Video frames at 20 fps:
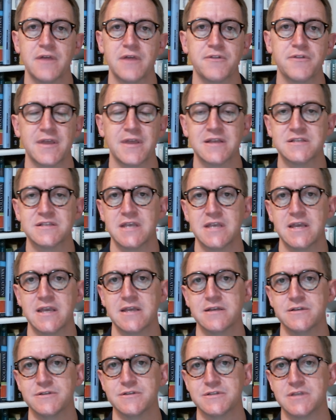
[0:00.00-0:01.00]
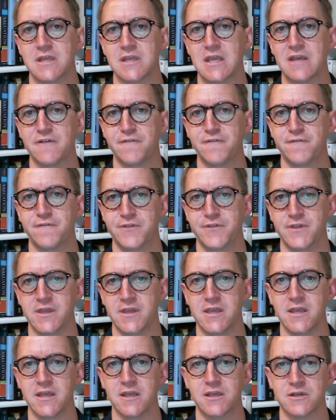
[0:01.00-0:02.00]
thing I'd say is if
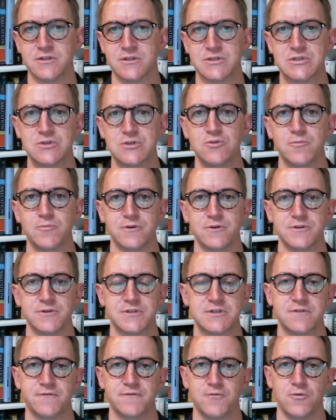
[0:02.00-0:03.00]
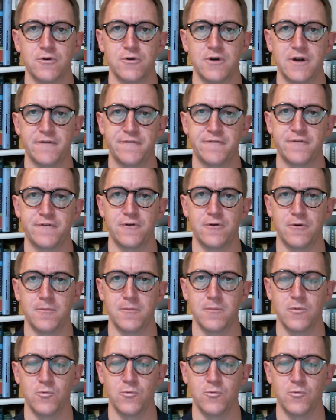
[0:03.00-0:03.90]
the consumers for a firm